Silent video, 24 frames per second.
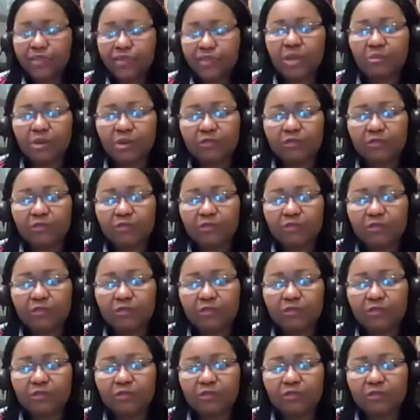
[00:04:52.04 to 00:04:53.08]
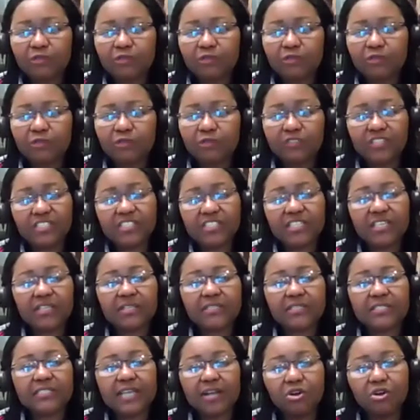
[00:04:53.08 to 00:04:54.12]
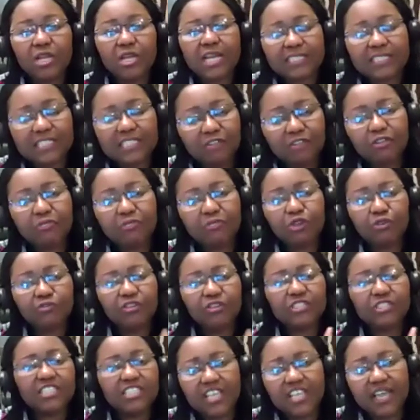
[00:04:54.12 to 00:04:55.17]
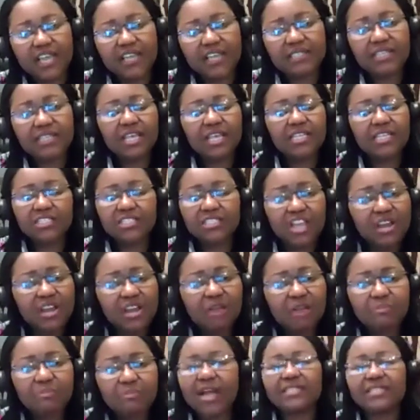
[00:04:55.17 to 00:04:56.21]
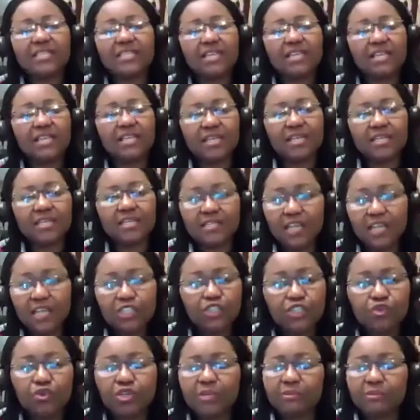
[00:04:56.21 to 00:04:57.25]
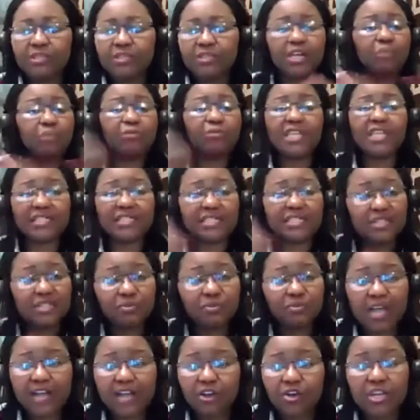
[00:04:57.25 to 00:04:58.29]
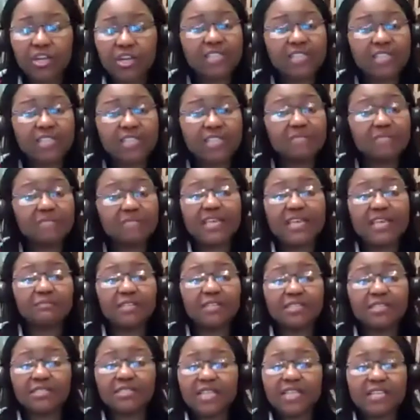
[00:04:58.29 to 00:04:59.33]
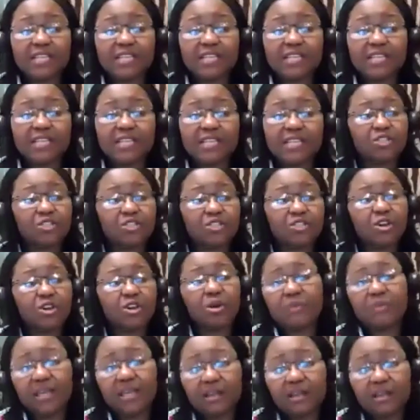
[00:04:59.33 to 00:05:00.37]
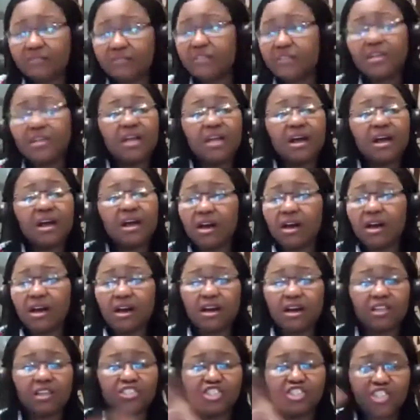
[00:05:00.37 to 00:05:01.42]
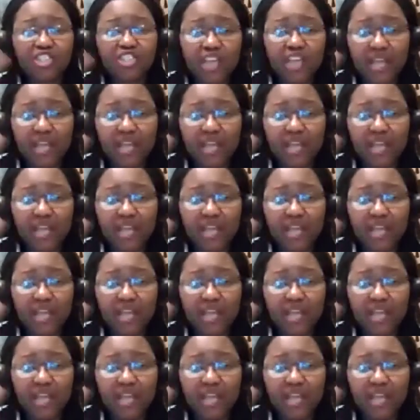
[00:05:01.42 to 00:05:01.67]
I use some of the skills that God has given me over the years in general practice, in the community where God has placed me, set up